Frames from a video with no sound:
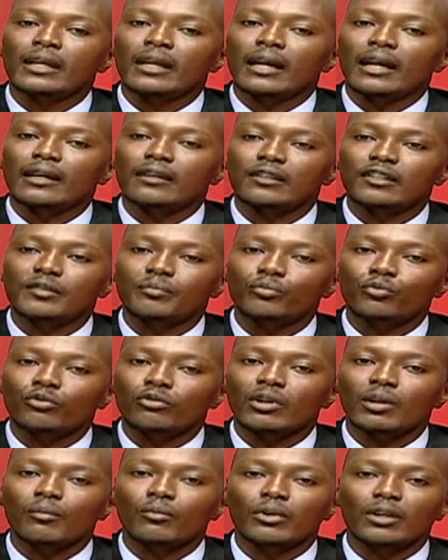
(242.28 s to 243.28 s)
And this
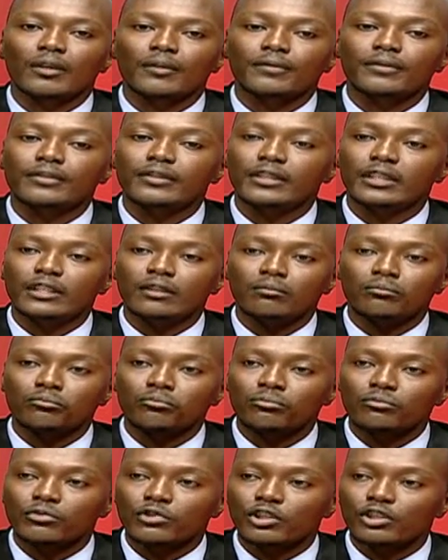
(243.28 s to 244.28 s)
program would have
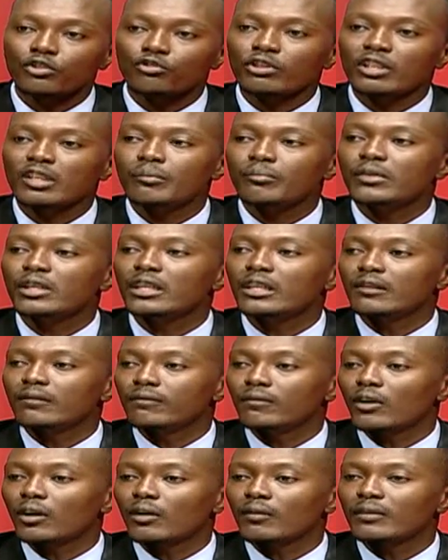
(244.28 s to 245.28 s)
seen children being
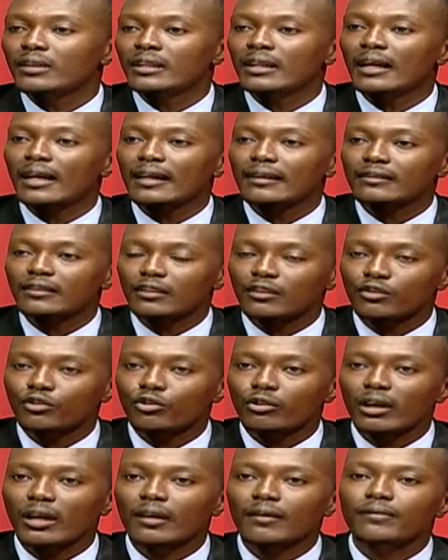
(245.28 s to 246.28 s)
involved in art and
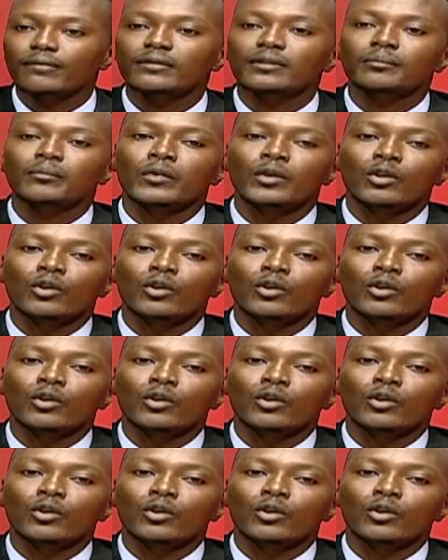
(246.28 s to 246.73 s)
craft,